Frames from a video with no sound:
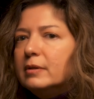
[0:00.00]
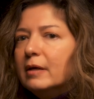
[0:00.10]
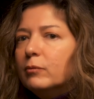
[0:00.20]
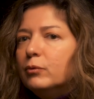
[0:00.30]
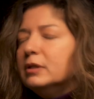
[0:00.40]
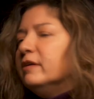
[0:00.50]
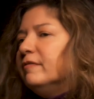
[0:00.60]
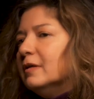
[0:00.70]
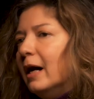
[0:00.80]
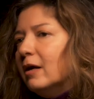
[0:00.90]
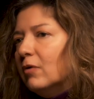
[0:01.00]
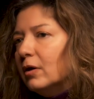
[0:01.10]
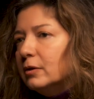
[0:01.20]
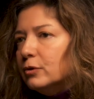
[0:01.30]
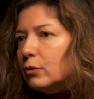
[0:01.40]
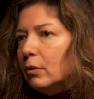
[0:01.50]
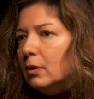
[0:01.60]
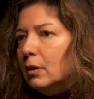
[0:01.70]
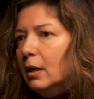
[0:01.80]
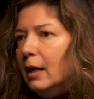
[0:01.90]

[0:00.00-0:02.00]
that really feel out of our control,